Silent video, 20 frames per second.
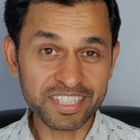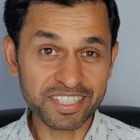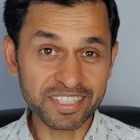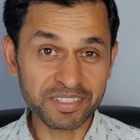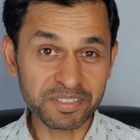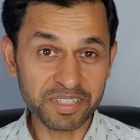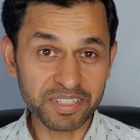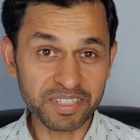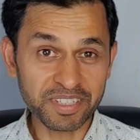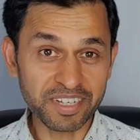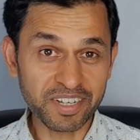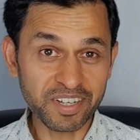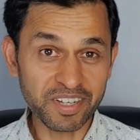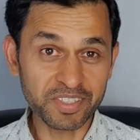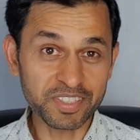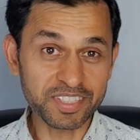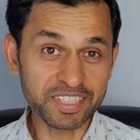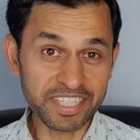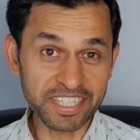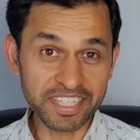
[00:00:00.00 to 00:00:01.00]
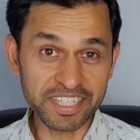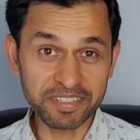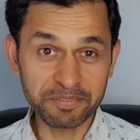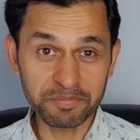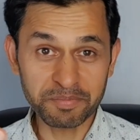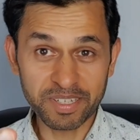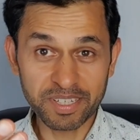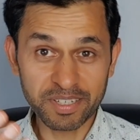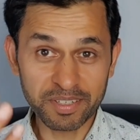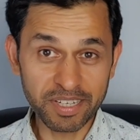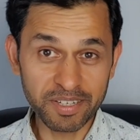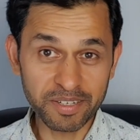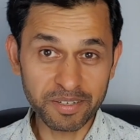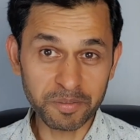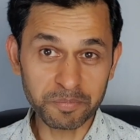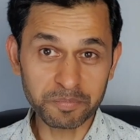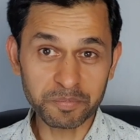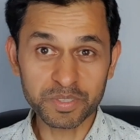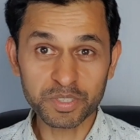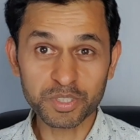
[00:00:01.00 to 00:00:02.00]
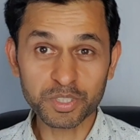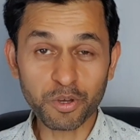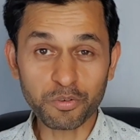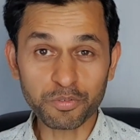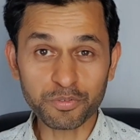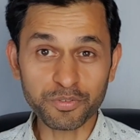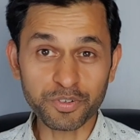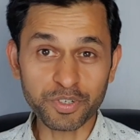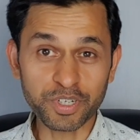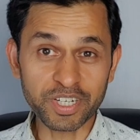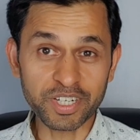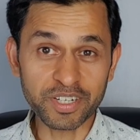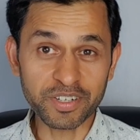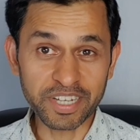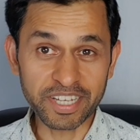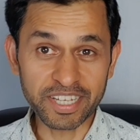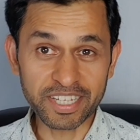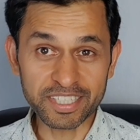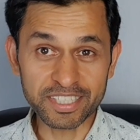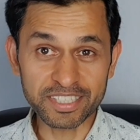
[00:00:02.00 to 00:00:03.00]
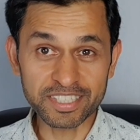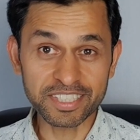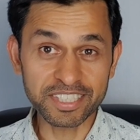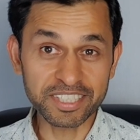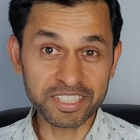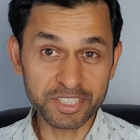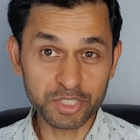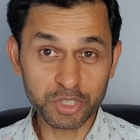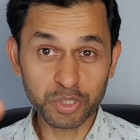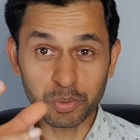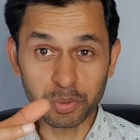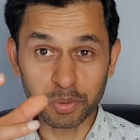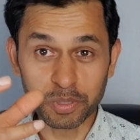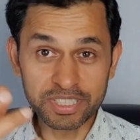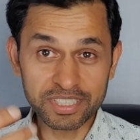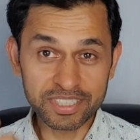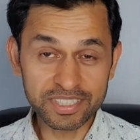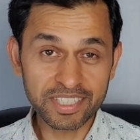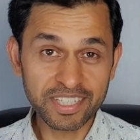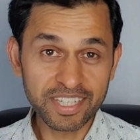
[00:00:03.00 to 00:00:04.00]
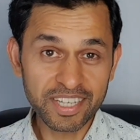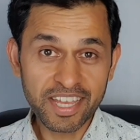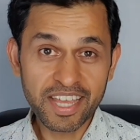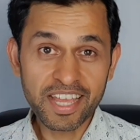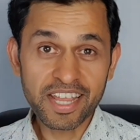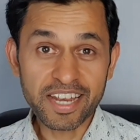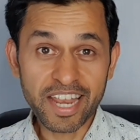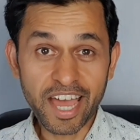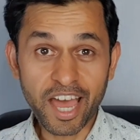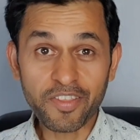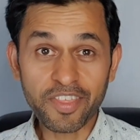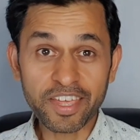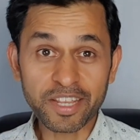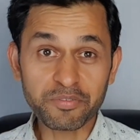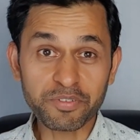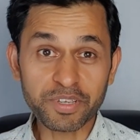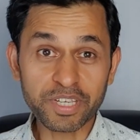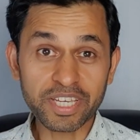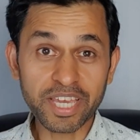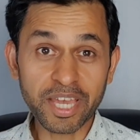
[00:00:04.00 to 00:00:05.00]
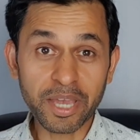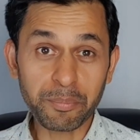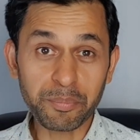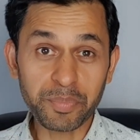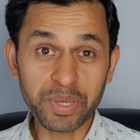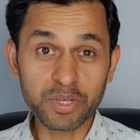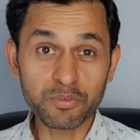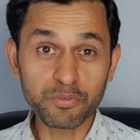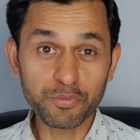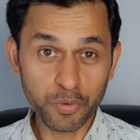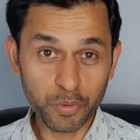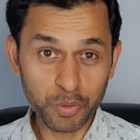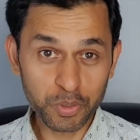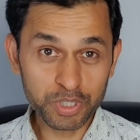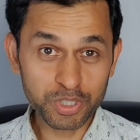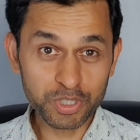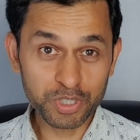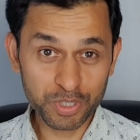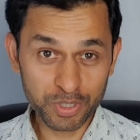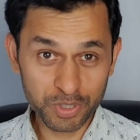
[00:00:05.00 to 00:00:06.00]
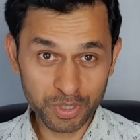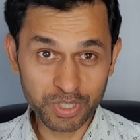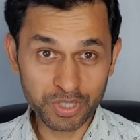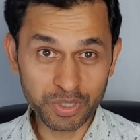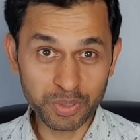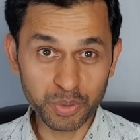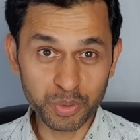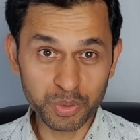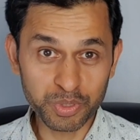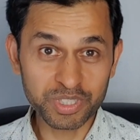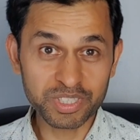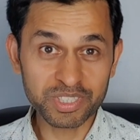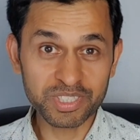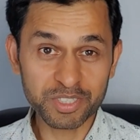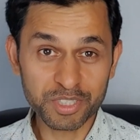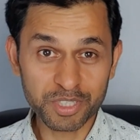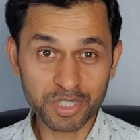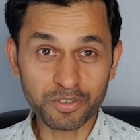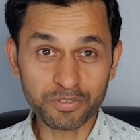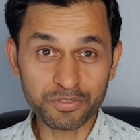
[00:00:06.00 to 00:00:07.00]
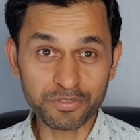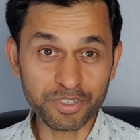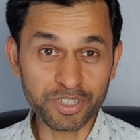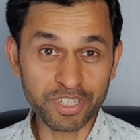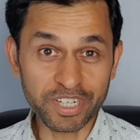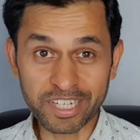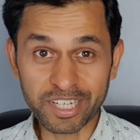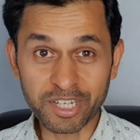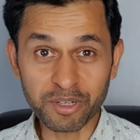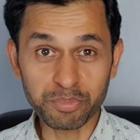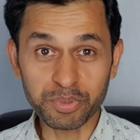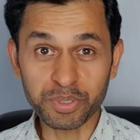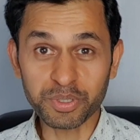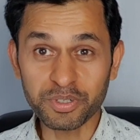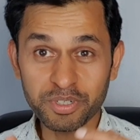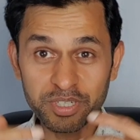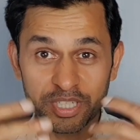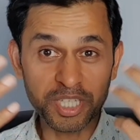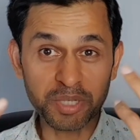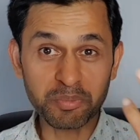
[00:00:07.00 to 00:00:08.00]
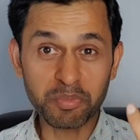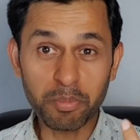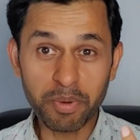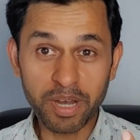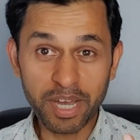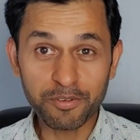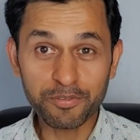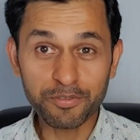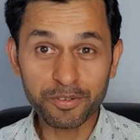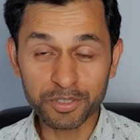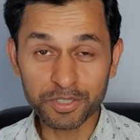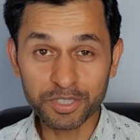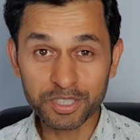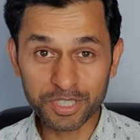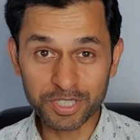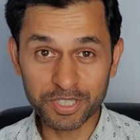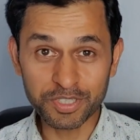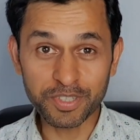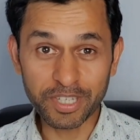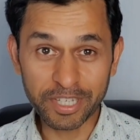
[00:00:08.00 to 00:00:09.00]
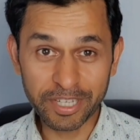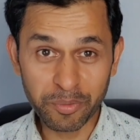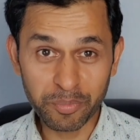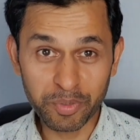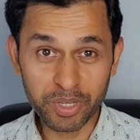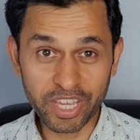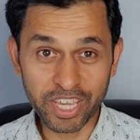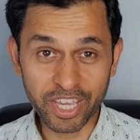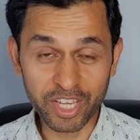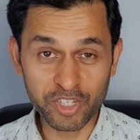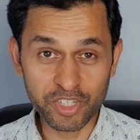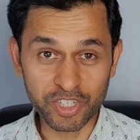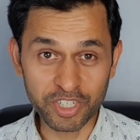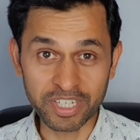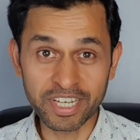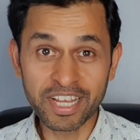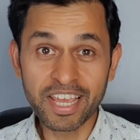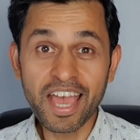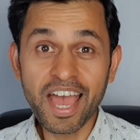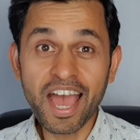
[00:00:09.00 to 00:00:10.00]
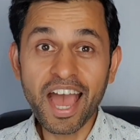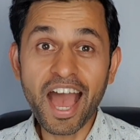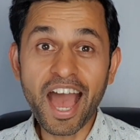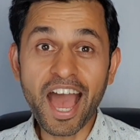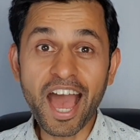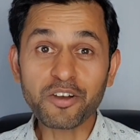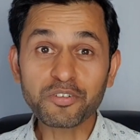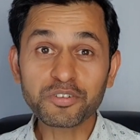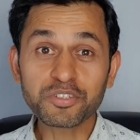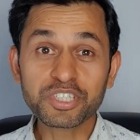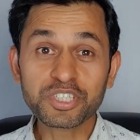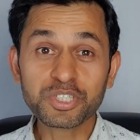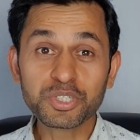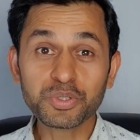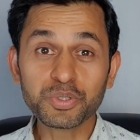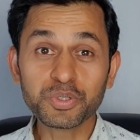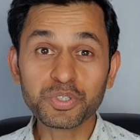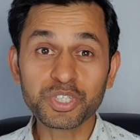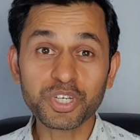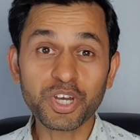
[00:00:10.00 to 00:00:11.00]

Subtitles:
on the software and the tools, now that we have been forced to use software and computers and mobile phones to do the communication, how do